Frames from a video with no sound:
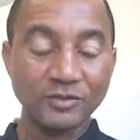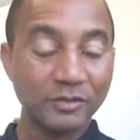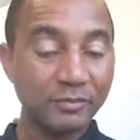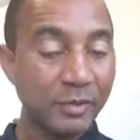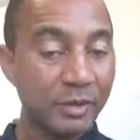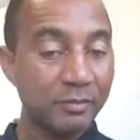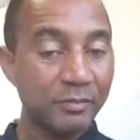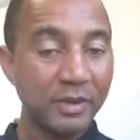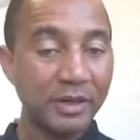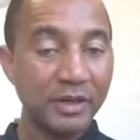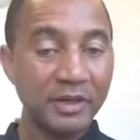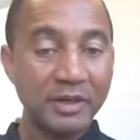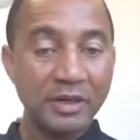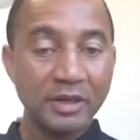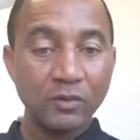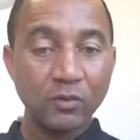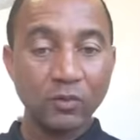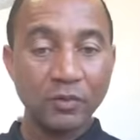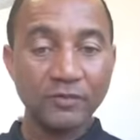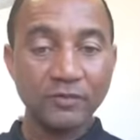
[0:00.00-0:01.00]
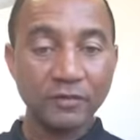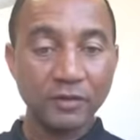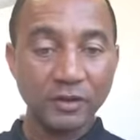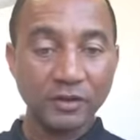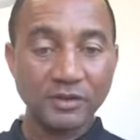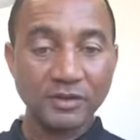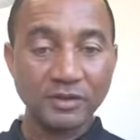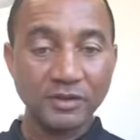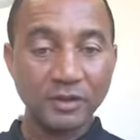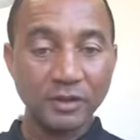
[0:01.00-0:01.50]
Remember, we've
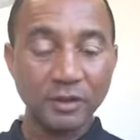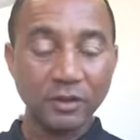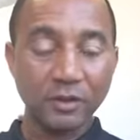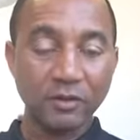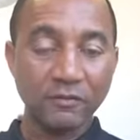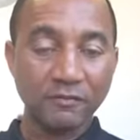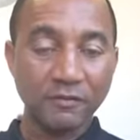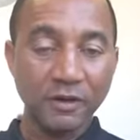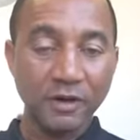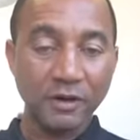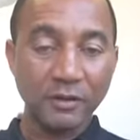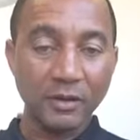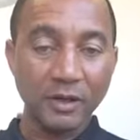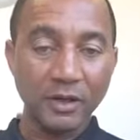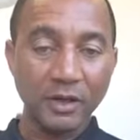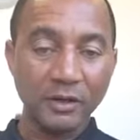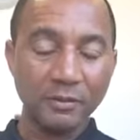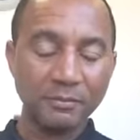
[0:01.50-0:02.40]
got a lot of our